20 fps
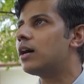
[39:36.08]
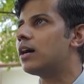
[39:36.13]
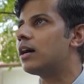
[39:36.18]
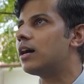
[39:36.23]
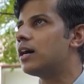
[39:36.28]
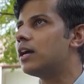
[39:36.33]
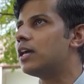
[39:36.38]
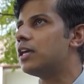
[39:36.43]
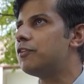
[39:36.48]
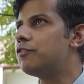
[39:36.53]

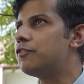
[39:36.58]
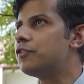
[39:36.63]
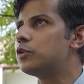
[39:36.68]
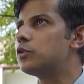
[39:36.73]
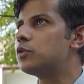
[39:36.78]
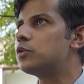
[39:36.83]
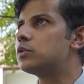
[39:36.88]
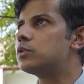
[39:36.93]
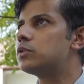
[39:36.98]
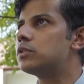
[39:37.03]
uh, if
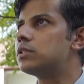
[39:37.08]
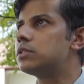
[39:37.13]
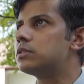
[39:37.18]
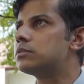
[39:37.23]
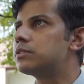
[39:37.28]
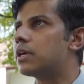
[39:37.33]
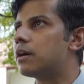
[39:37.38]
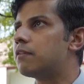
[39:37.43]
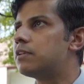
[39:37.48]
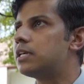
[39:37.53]
you
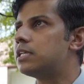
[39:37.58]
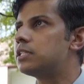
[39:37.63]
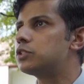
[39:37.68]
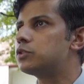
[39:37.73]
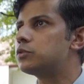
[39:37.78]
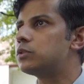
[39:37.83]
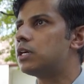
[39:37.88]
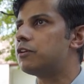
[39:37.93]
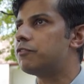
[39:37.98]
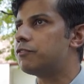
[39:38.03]
uh, travel
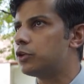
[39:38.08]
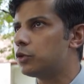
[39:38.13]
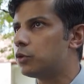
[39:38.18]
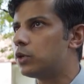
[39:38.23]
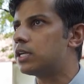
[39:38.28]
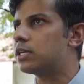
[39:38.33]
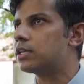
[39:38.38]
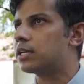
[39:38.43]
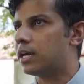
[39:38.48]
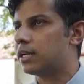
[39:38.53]
to a
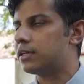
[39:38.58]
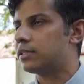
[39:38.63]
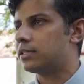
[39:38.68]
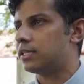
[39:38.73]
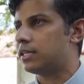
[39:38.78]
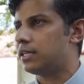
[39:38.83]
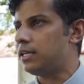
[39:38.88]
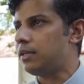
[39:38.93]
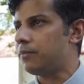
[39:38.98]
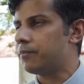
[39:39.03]
affluent
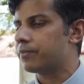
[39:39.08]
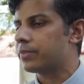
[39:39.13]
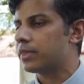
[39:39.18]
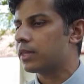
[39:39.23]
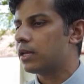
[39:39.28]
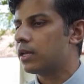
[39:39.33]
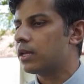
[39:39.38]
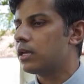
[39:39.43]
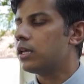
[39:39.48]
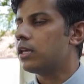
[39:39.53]
country,
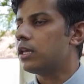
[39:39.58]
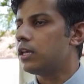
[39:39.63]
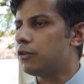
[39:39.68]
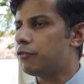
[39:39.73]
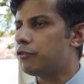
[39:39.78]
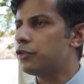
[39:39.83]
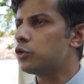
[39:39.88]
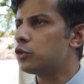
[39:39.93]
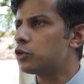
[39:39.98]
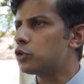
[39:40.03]

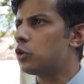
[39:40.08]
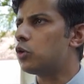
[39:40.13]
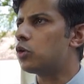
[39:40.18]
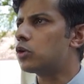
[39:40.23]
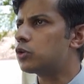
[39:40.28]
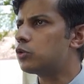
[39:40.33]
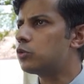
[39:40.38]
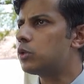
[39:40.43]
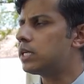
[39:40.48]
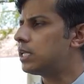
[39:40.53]
if you
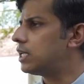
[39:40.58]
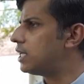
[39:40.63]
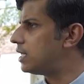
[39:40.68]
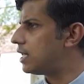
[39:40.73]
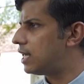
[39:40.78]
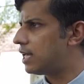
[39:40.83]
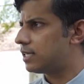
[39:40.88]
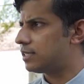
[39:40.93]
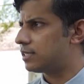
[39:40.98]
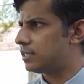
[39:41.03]
talk to a
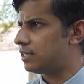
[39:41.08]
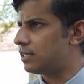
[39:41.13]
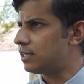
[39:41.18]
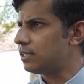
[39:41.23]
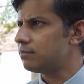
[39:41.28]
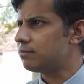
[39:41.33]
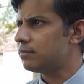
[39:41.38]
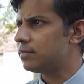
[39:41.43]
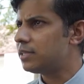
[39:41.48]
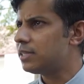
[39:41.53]

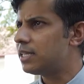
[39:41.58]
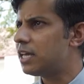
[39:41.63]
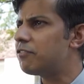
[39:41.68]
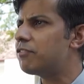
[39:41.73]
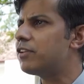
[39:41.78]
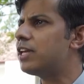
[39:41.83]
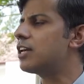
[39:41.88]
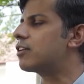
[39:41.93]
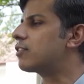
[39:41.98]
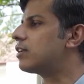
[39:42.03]
teenager, they
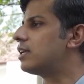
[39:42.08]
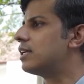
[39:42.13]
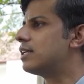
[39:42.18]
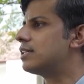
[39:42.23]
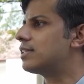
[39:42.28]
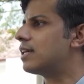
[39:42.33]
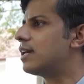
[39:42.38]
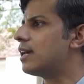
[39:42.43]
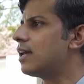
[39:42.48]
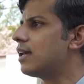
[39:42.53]

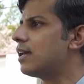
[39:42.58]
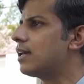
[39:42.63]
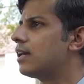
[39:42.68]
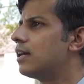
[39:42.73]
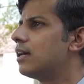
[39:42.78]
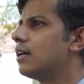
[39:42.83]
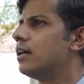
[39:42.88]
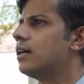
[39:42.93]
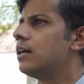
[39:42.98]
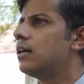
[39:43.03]
frequently say,
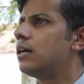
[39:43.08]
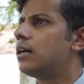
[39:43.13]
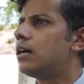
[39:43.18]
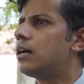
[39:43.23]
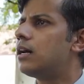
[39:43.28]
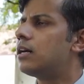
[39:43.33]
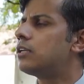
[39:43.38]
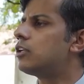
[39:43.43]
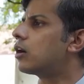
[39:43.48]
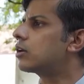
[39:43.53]

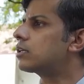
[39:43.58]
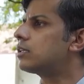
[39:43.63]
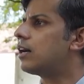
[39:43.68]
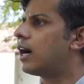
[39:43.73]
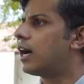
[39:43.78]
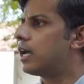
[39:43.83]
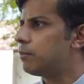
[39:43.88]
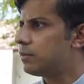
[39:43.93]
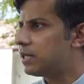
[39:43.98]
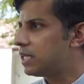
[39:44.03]
uh, doctor,
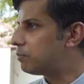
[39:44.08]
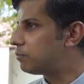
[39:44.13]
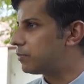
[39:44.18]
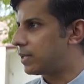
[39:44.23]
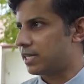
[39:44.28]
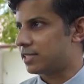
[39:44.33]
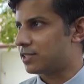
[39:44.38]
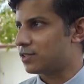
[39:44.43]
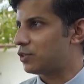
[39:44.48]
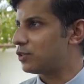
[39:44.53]
I'm
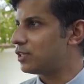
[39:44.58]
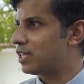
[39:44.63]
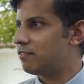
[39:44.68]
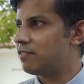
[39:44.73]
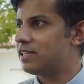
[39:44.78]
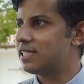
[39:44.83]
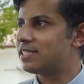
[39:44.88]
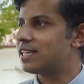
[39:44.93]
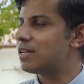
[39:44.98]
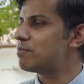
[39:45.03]
depressed. Or
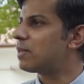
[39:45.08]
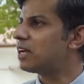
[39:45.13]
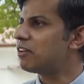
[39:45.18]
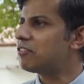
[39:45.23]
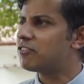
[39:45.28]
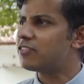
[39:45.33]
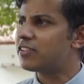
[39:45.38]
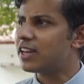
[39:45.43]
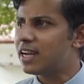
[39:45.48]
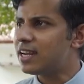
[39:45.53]
they will say,
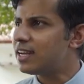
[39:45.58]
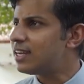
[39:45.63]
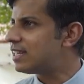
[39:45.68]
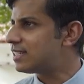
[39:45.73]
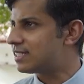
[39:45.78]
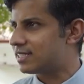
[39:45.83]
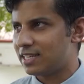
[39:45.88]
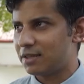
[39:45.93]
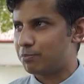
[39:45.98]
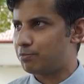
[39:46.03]
my friend
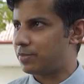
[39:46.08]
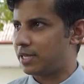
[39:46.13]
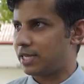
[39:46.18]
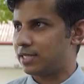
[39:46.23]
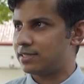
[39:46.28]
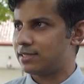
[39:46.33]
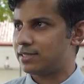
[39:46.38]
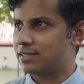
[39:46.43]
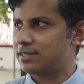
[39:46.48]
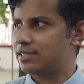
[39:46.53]
is
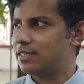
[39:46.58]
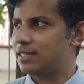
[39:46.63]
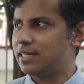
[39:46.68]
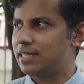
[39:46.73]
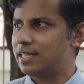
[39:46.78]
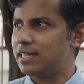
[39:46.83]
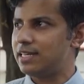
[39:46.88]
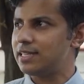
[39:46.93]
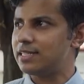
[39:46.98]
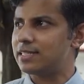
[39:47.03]
depressed
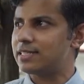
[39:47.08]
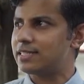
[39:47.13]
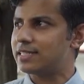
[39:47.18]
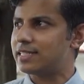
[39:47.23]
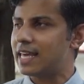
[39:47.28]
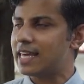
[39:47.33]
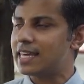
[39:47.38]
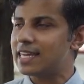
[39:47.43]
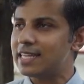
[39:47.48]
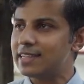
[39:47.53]
he is
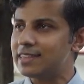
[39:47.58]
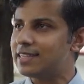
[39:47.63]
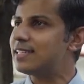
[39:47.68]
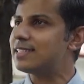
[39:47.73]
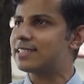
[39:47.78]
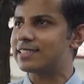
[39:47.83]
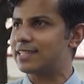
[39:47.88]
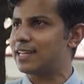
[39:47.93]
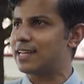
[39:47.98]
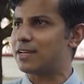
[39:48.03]
taking
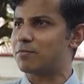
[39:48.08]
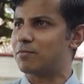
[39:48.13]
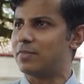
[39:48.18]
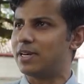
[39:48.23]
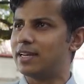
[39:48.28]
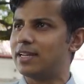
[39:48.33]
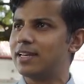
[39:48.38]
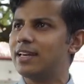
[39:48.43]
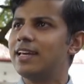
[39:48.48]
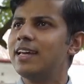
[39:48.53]
this
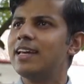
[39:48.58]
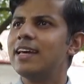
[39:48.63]
treatment.